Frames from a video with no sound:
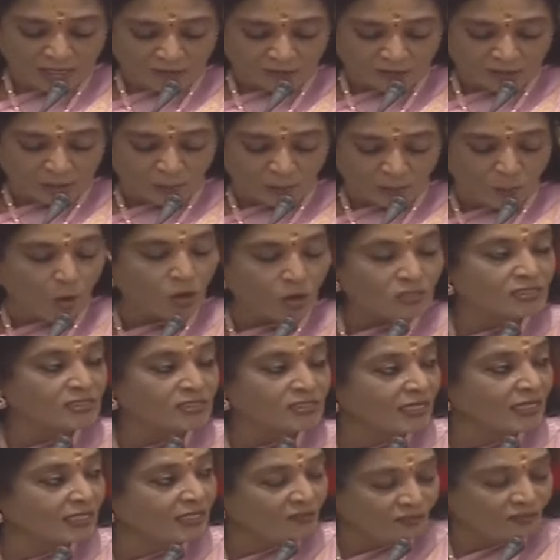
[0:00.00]
One of the most
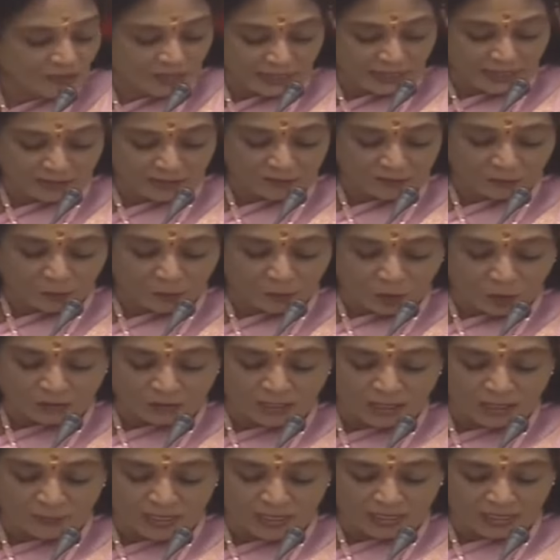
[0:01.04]
significant
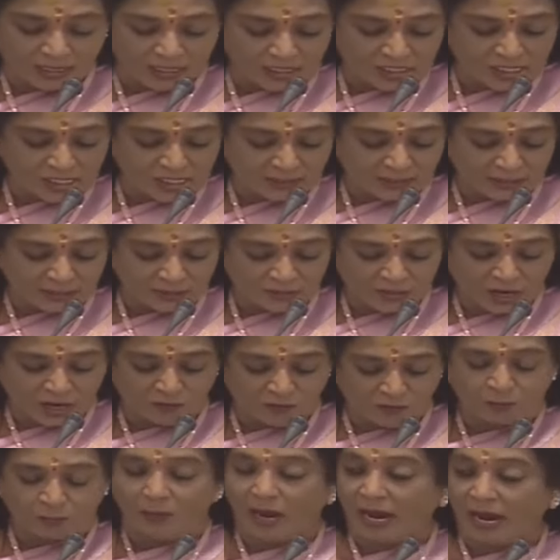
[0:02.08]
forthcoming initiatives
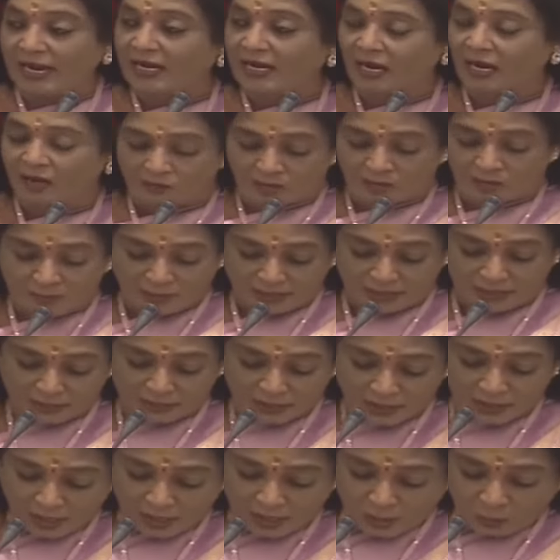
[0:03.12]
of my government
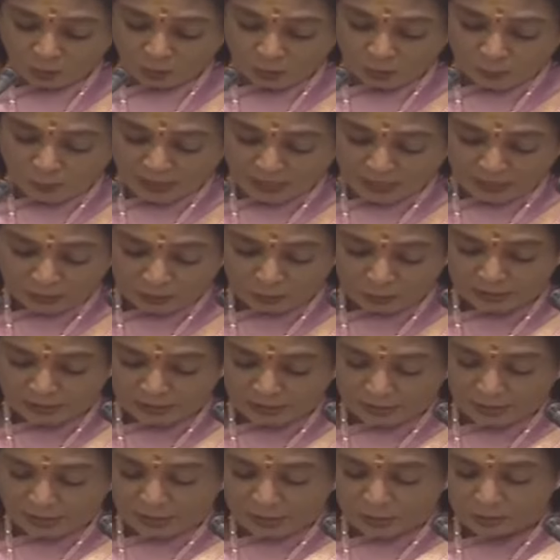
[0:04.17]
would be to
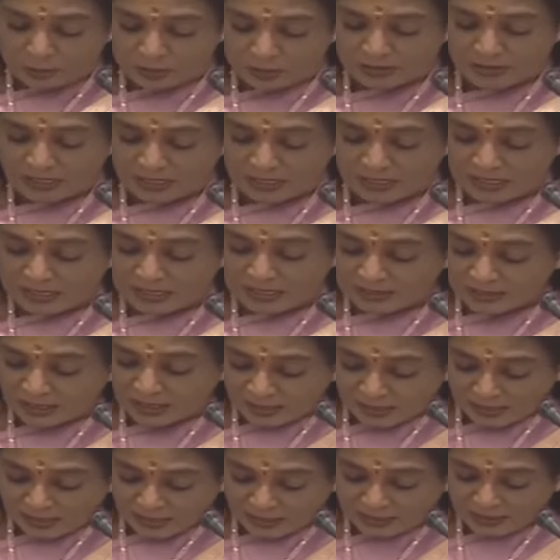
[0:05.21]
introduce the
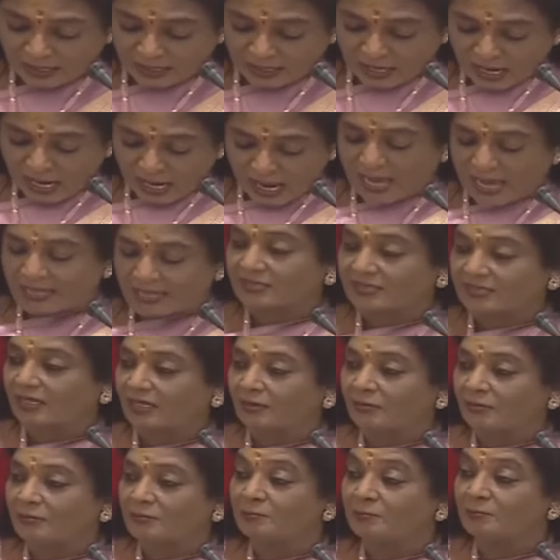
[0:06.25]
internet as
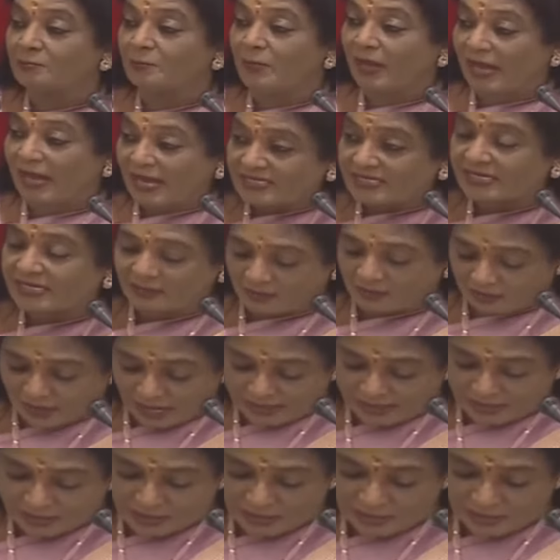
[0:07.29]
the basic
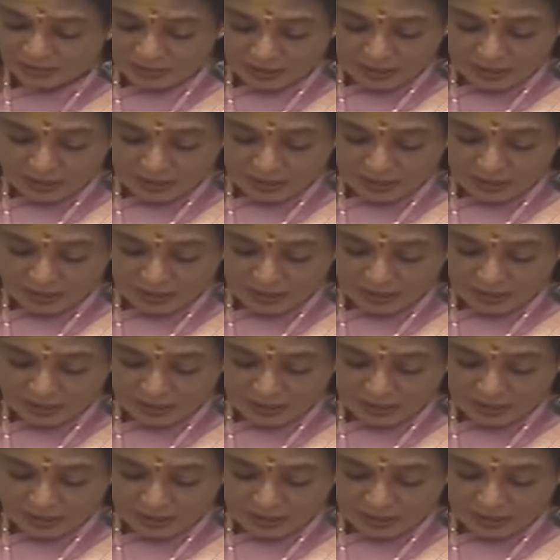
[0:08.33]
right.